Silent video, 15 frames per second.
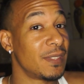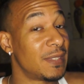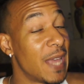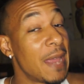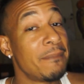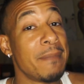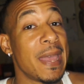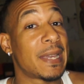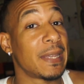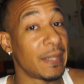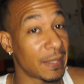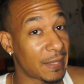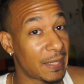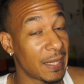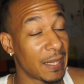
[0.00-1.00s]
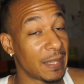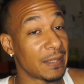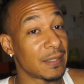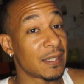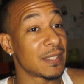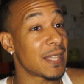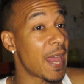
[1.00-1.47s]
They making the killing,
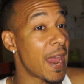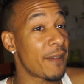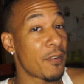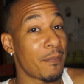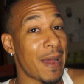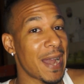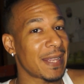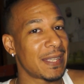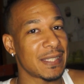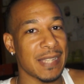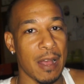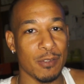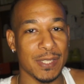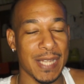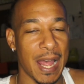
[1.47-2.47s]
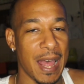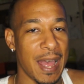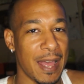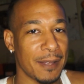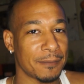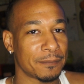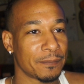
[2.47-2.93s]
because everybody gets
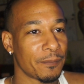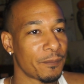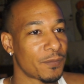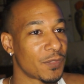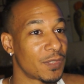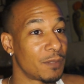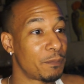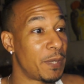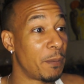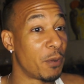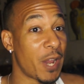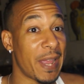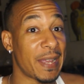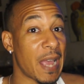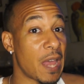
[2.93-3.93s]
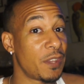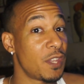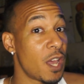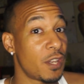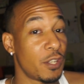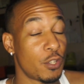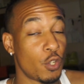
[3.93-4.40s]
outside. People, they ain't got
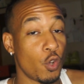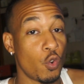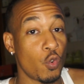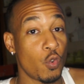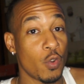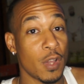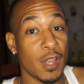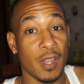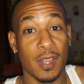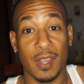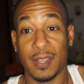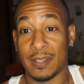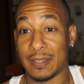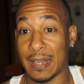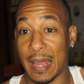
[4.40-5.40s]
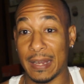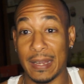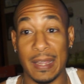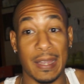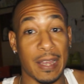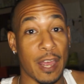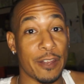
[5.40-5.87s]
nothing to do. Like,
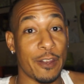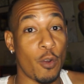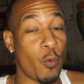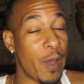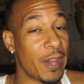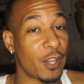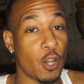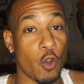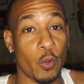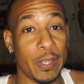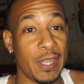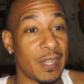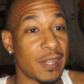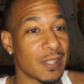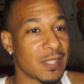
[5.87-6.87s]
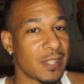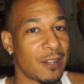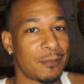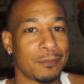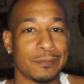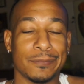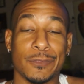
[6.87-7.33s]
they ain't got nowhere to go eat or something.